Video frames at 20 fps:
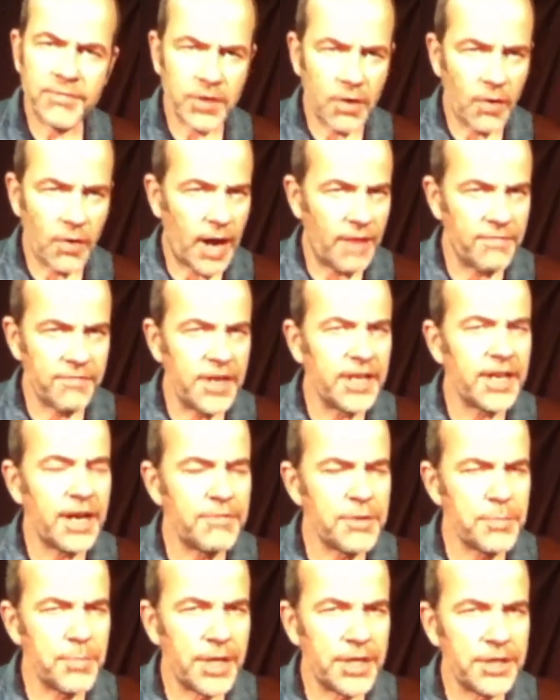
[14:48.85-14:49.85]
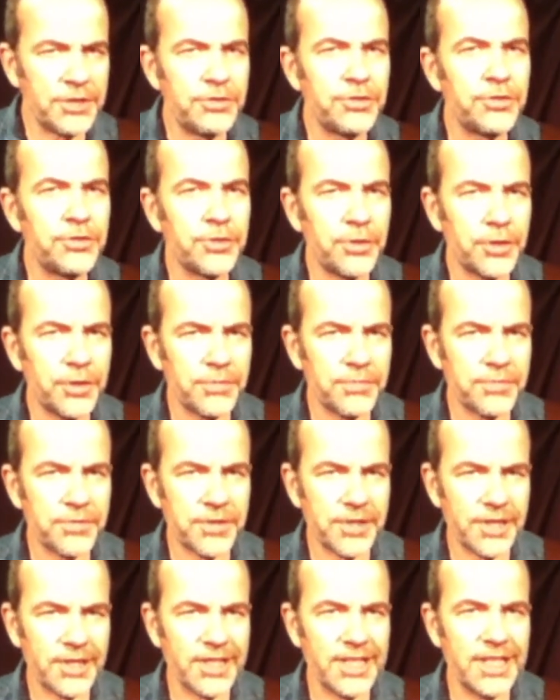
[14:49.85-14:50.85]
So I think everybody deserves
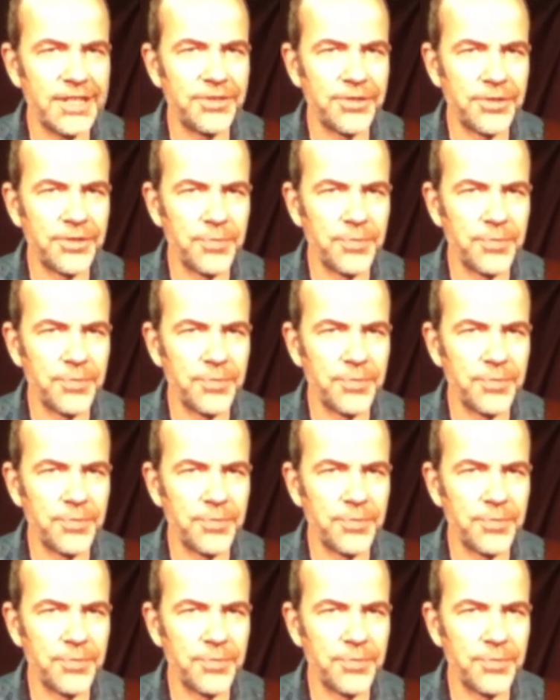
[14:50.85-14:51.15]
at least